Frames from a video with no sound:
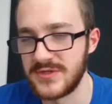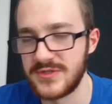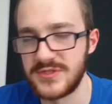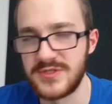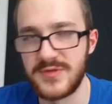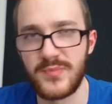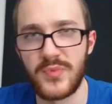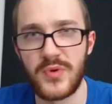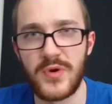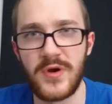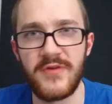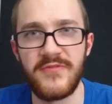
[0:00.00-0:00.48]

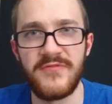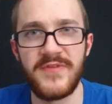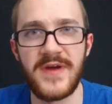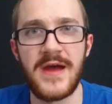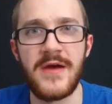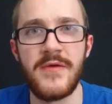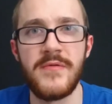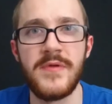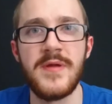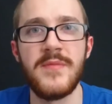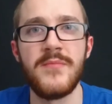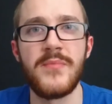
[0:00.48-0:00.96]
such a
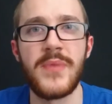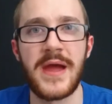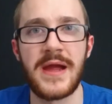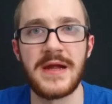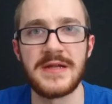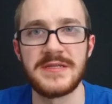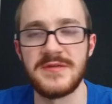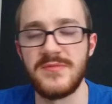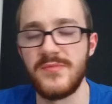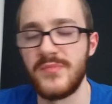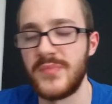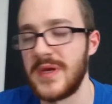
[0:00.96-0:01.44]
profound
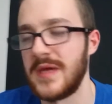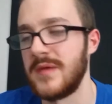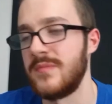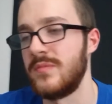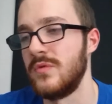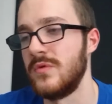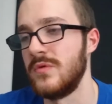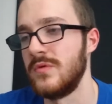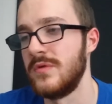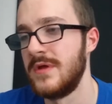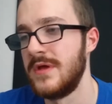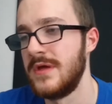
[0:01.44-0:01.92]
impact on
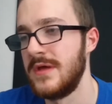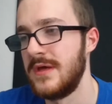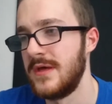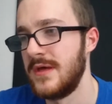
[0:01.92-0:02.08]
people